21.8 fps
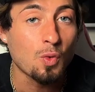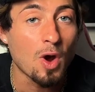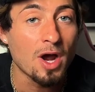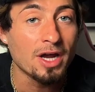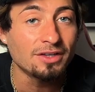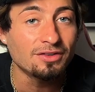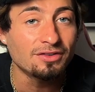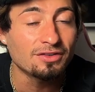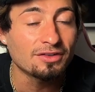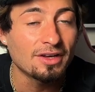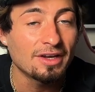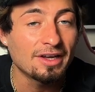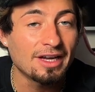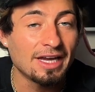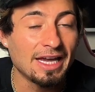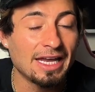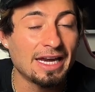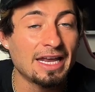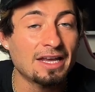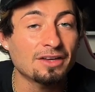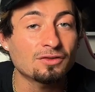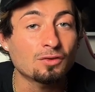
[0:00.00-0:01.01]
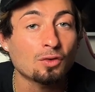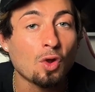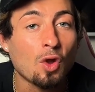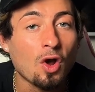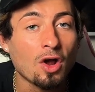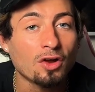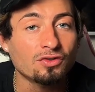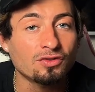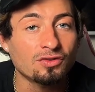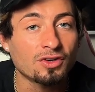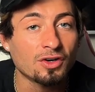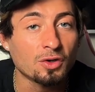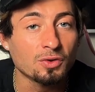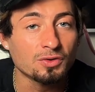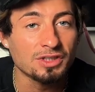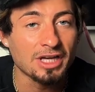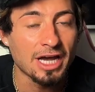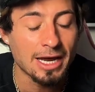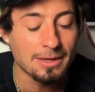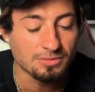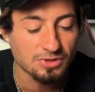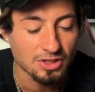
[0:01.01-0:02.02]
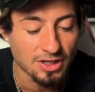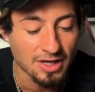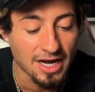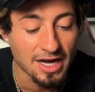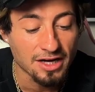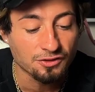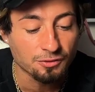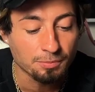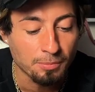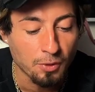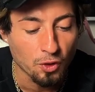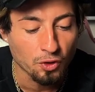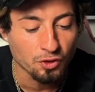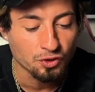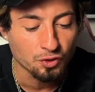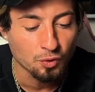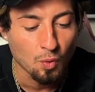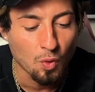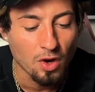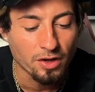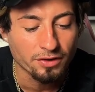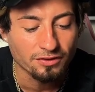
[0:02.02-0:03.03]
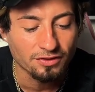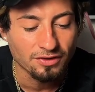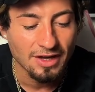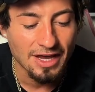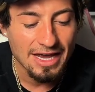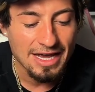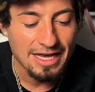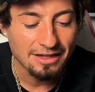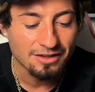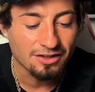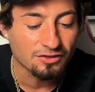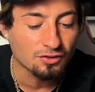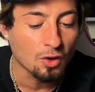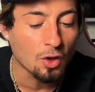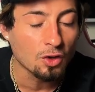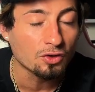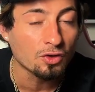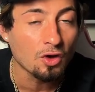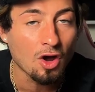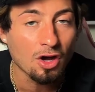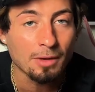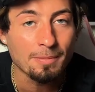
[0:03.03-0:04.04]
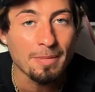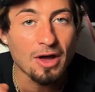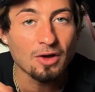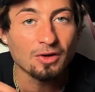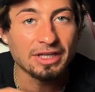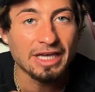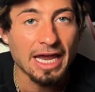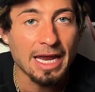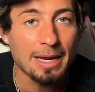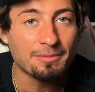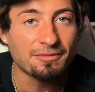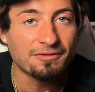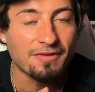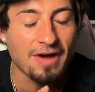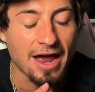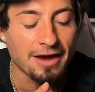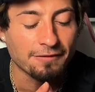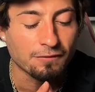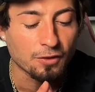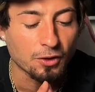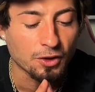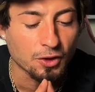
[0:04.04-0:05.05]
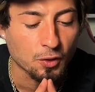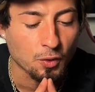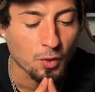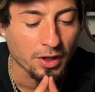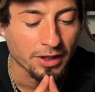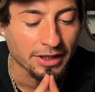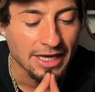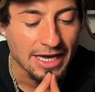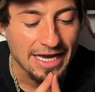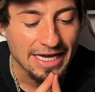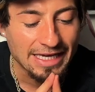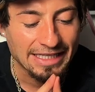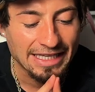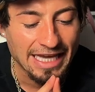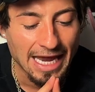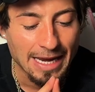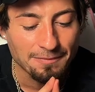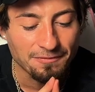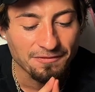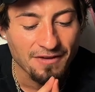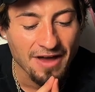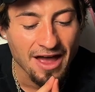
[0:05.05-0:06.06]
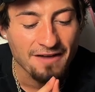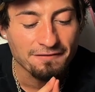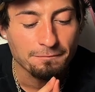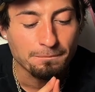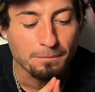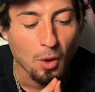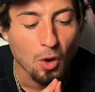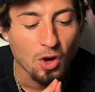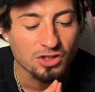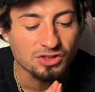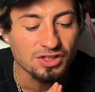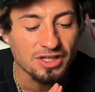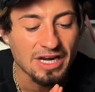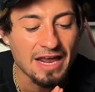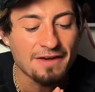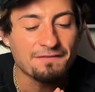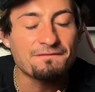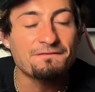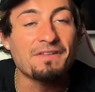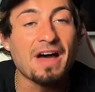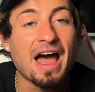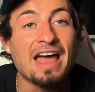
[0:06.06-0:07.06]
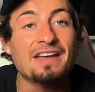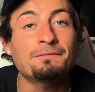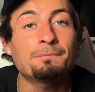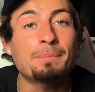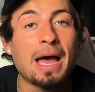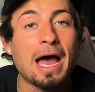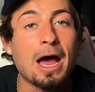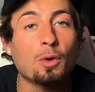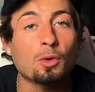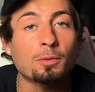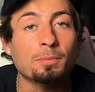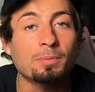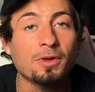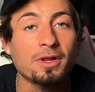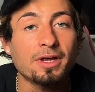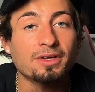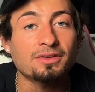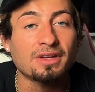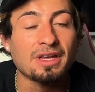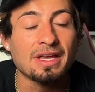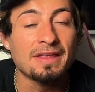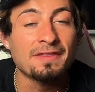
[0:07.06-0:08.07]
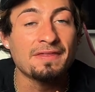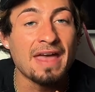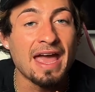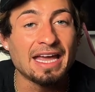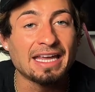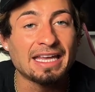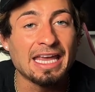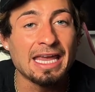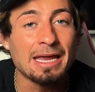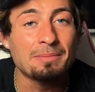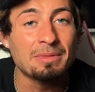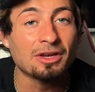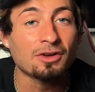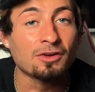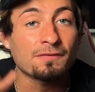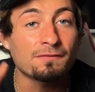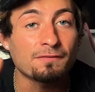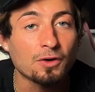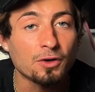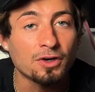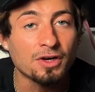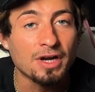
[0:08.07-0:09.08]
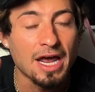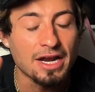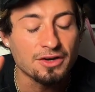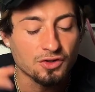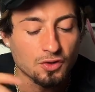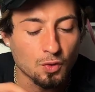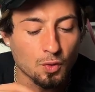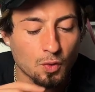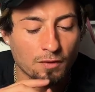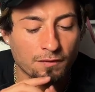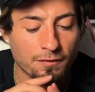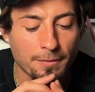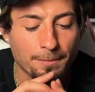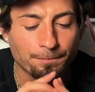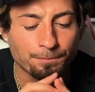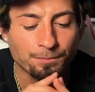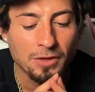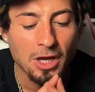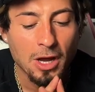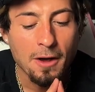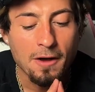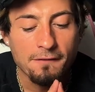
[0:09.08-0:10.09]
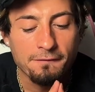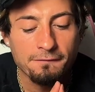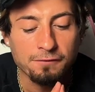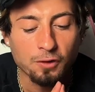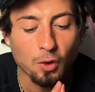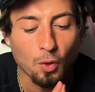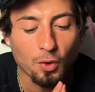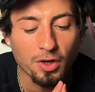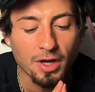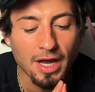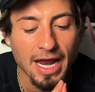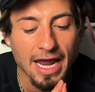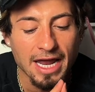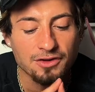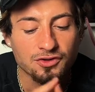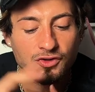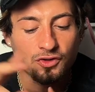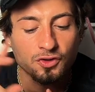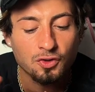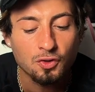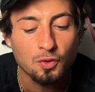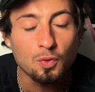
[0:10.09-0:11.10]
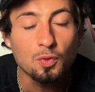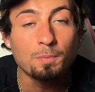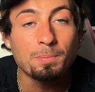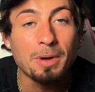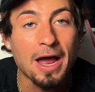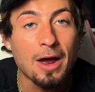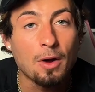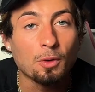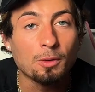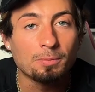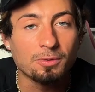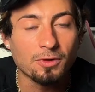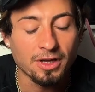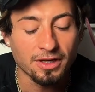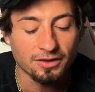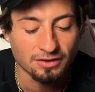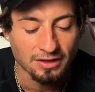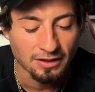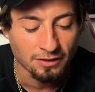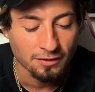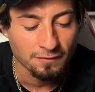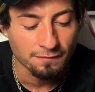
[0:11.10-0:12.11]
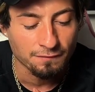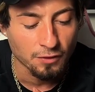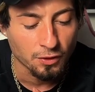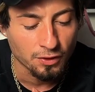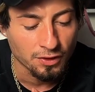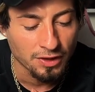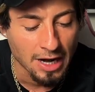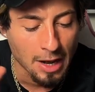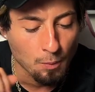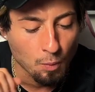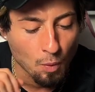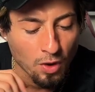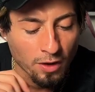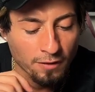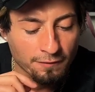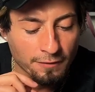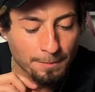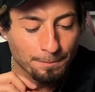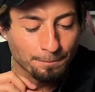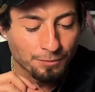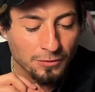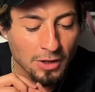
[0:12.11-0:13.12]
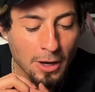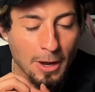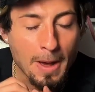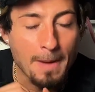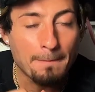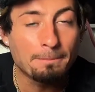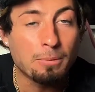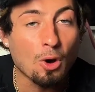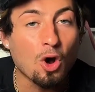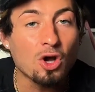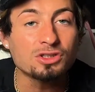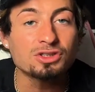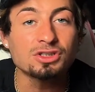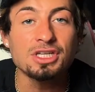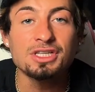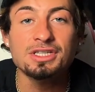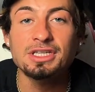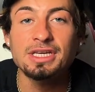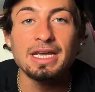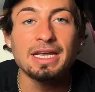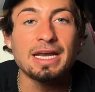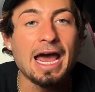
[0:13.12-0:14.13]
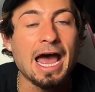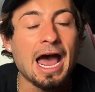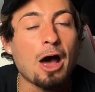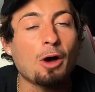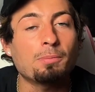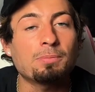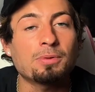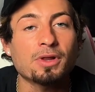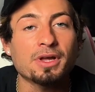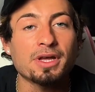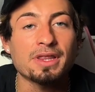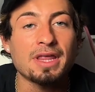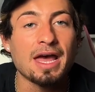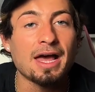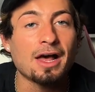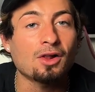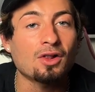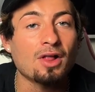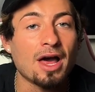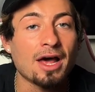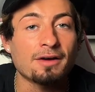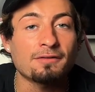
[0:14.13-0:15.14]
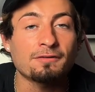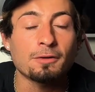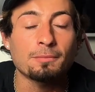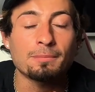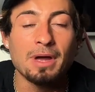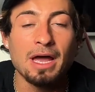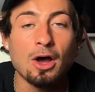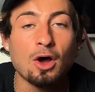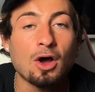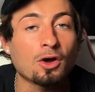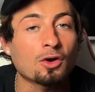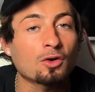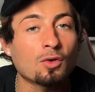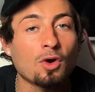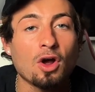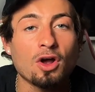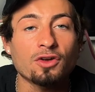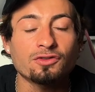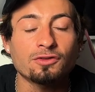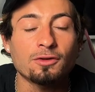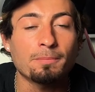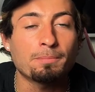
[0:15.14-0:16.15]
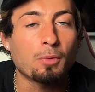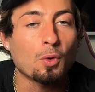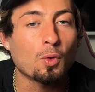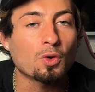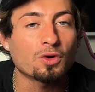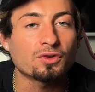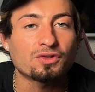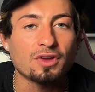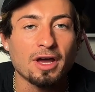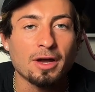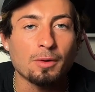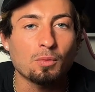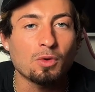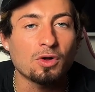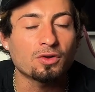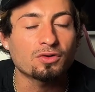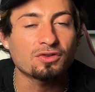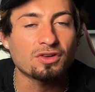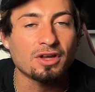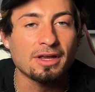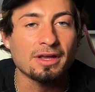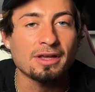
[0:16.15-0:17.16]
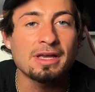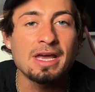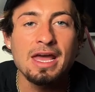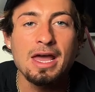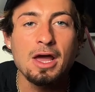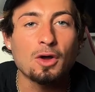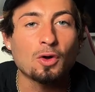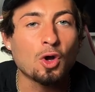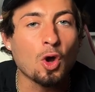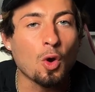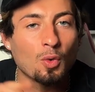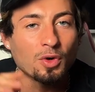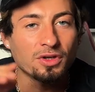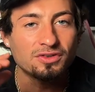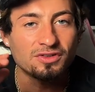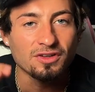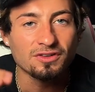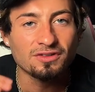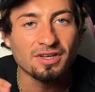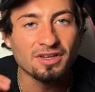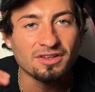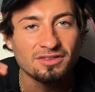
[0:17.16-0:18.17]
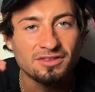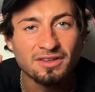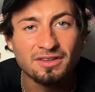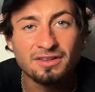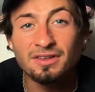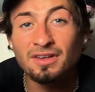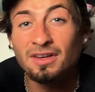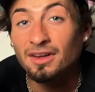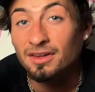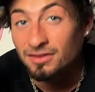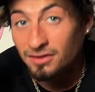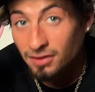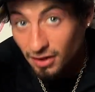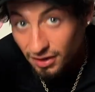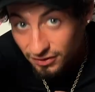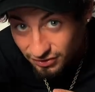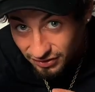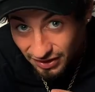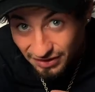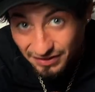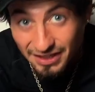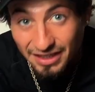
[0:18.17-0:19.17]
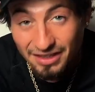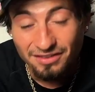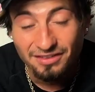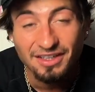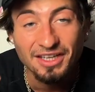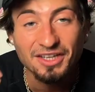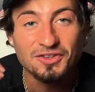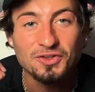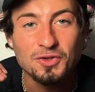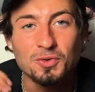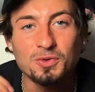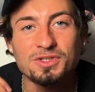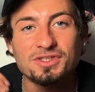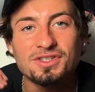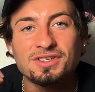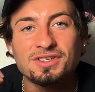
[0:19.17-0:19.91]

twice, it has lost 0 times, and it has pushed once. Let's go talk about Game 5 really quick. Game 5, Boston had 5 power plays in that game and converted on 2 of them. Florida had 2 power plays and converted on 1 of them. Boston did outplay the hell out of them across the boards, I will say, going statistic to statistic,